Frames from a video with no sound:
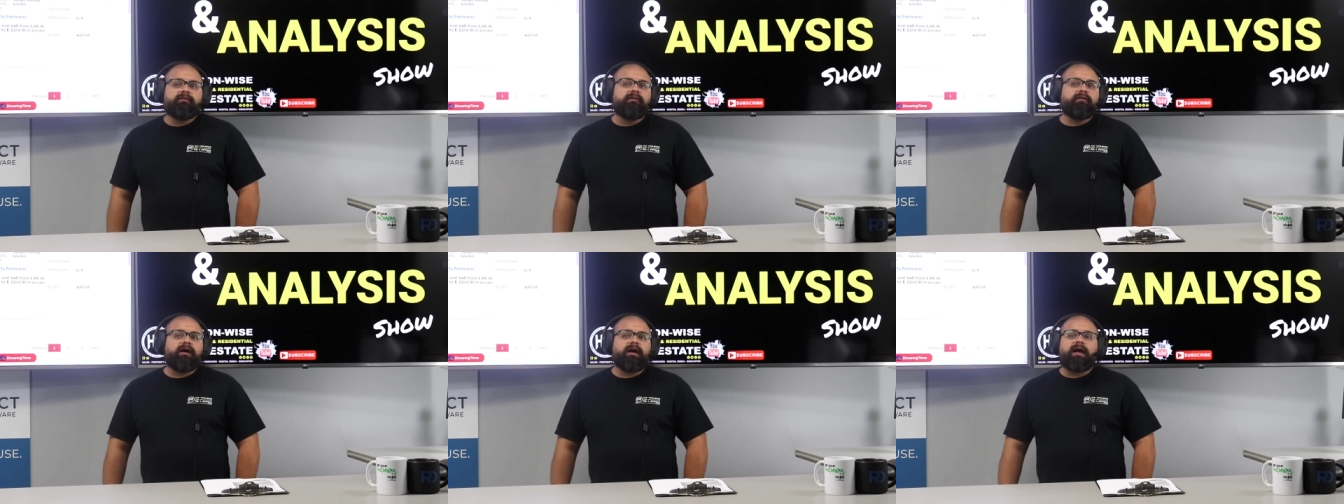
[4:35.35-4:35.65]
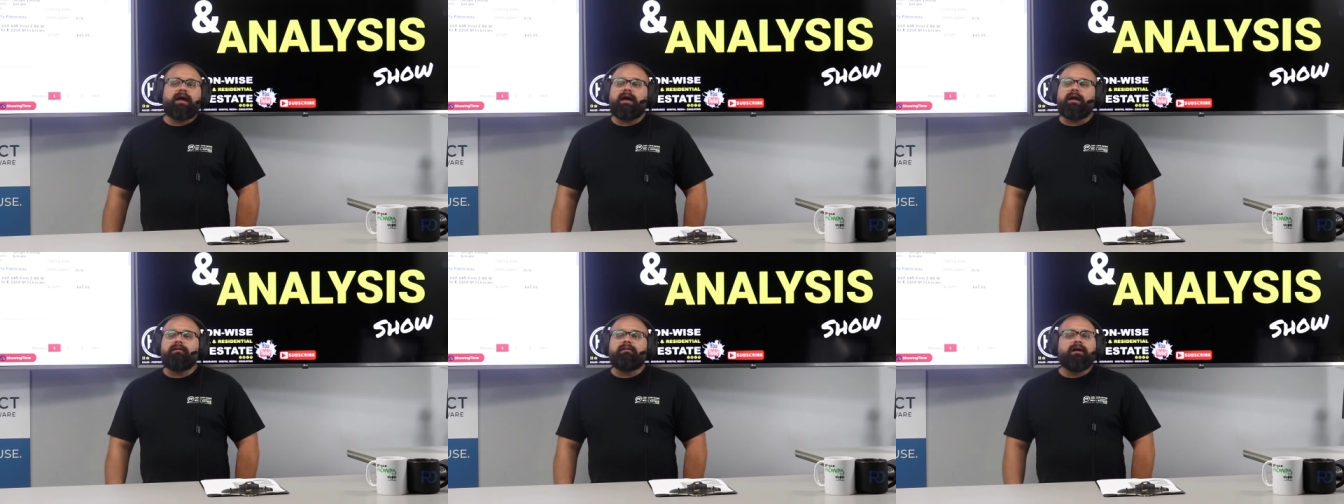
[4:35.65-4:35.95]
uh,
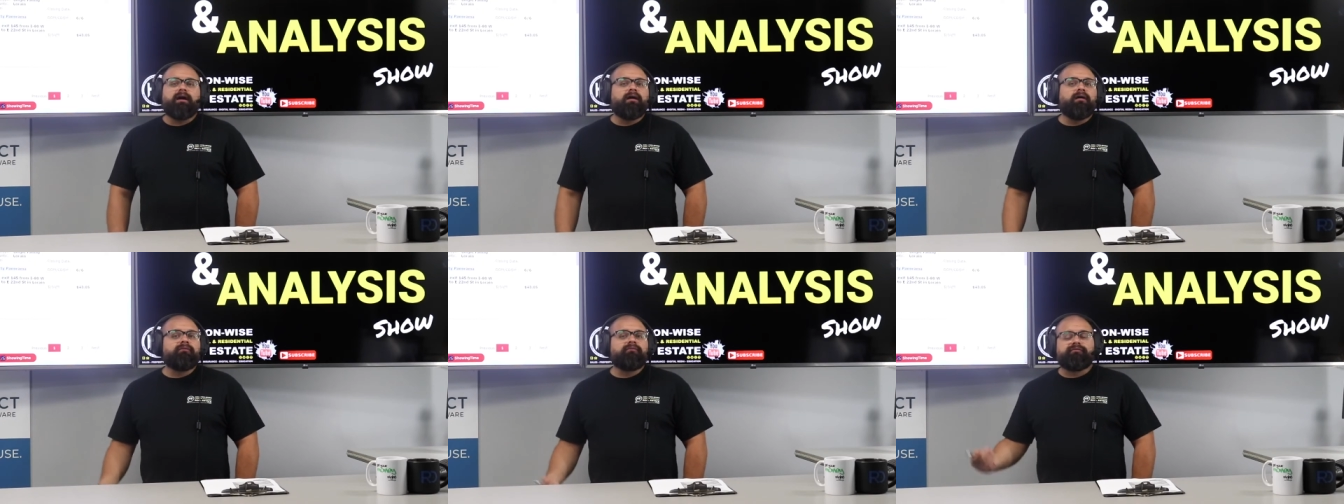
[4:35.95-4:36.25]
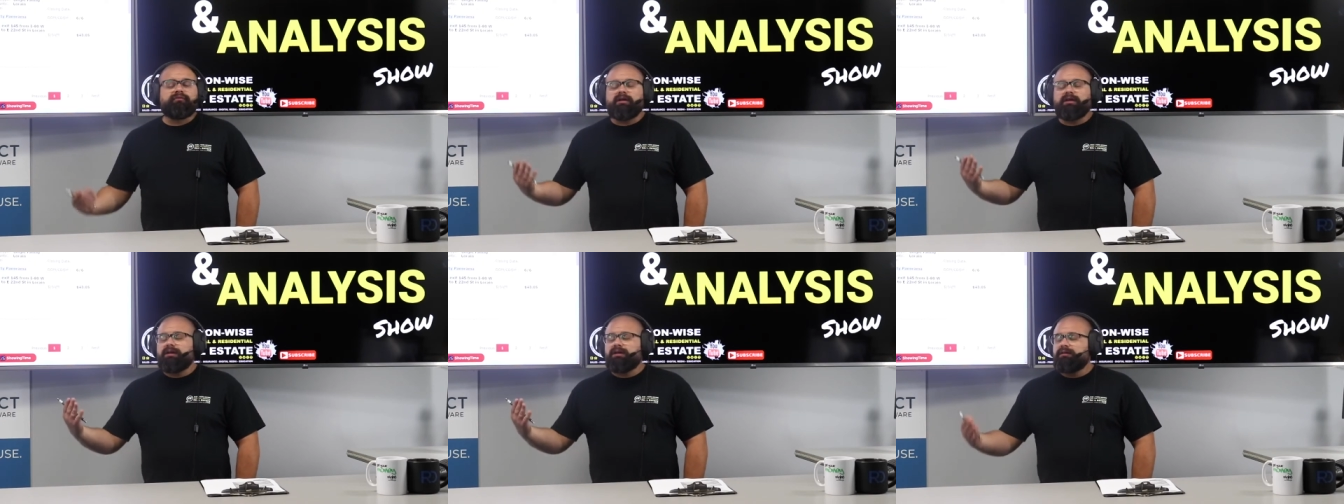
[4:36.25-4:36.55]
I don't know,
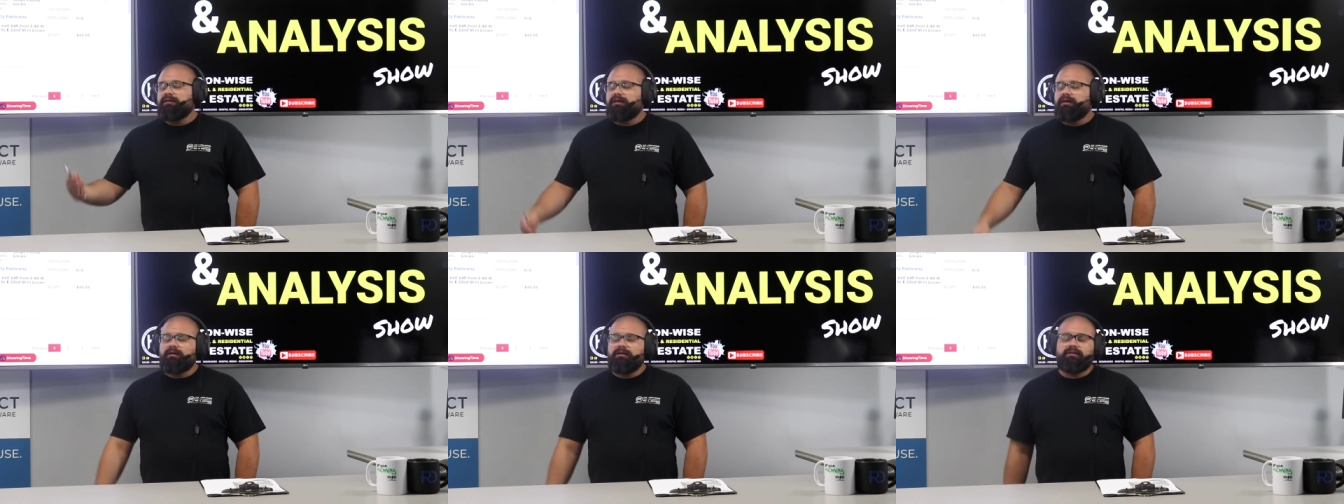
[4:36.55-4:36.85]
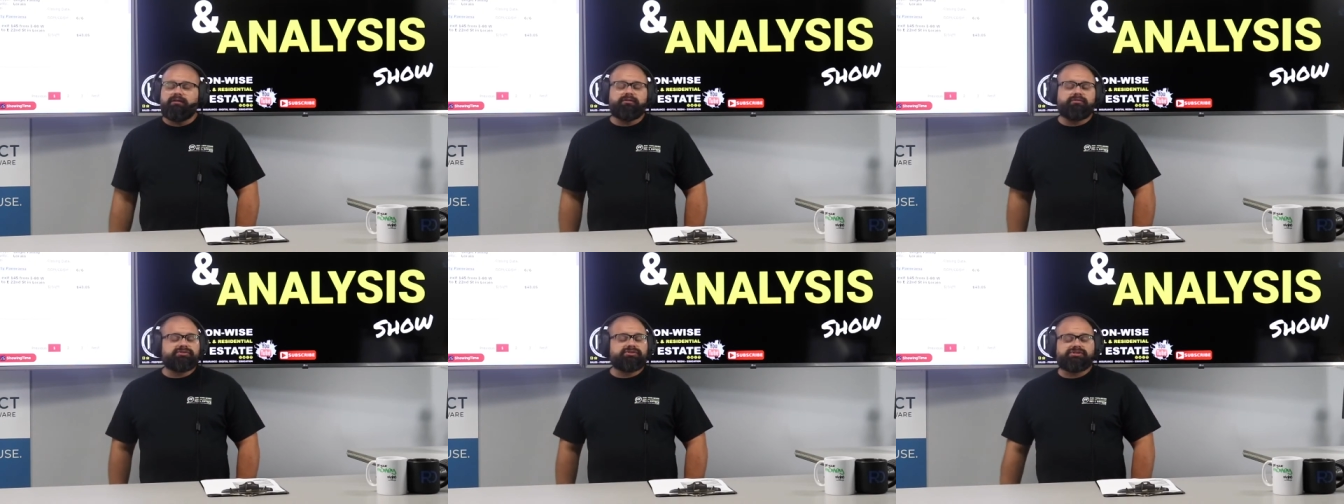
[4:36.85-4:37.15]
friggin'
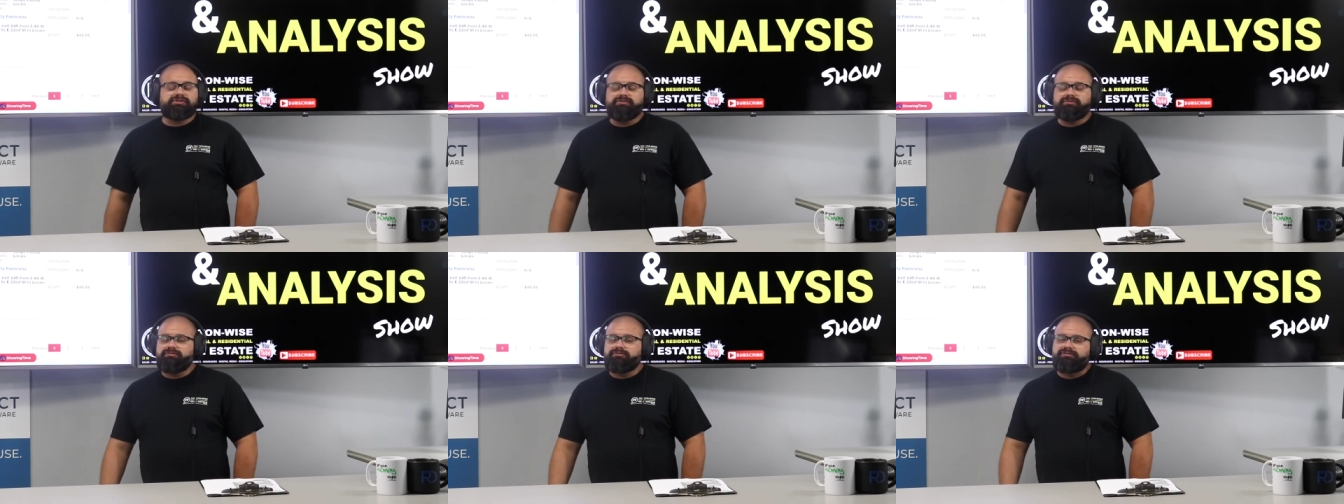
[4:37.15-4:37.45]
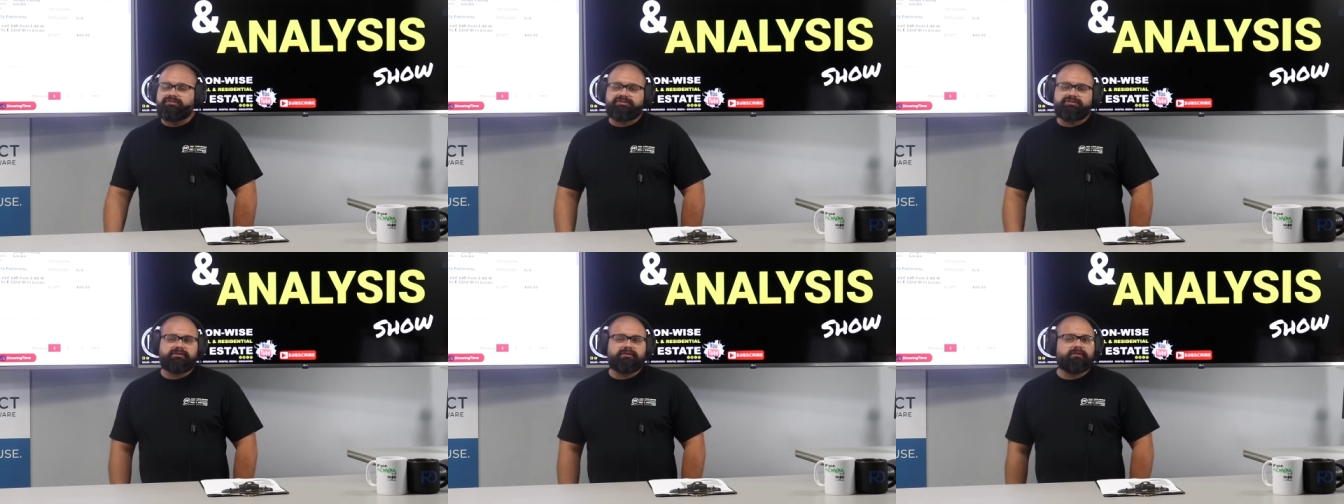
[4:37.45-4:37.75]
new
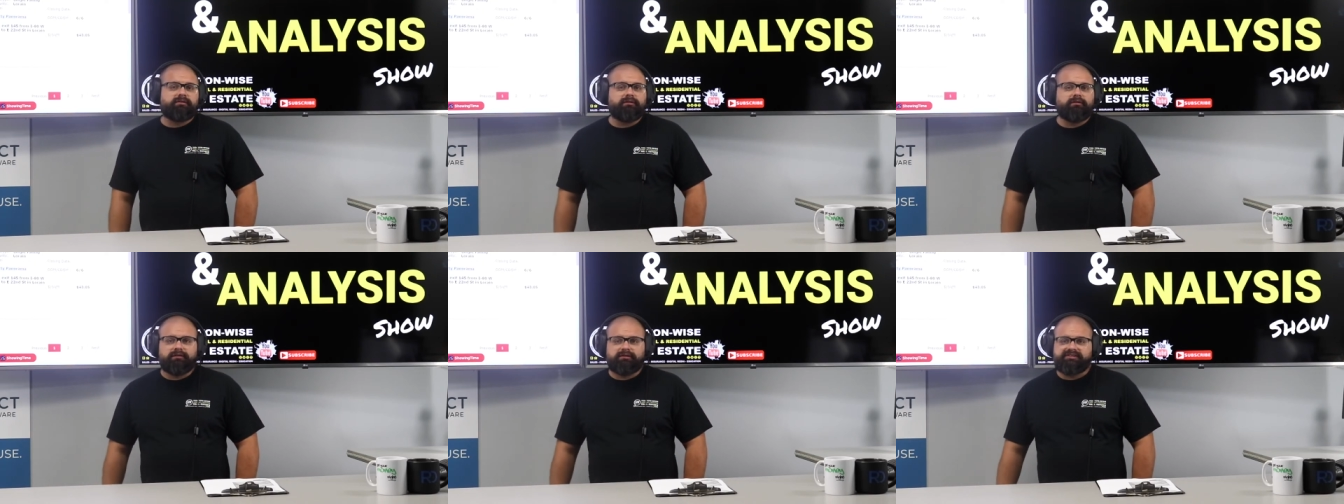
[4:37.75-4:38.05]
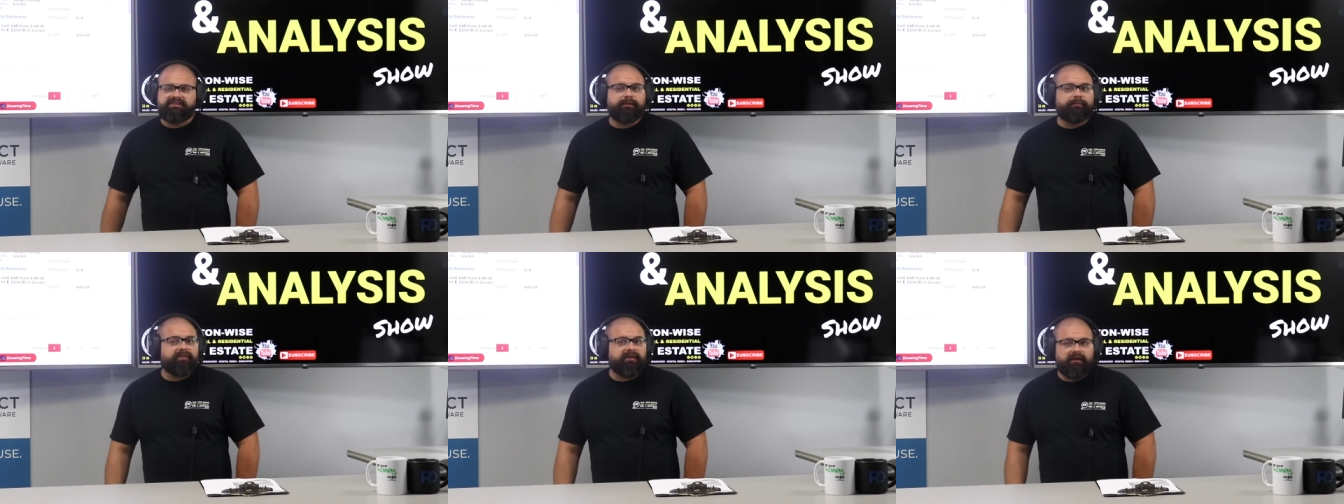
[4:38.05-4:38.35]
shoes or
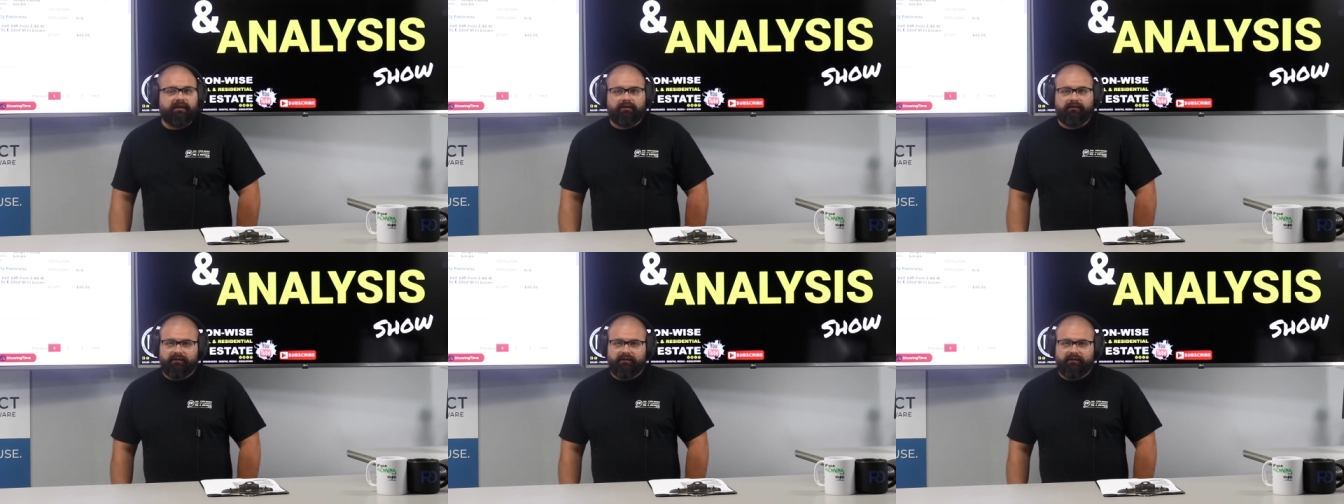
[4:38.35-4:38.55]
something.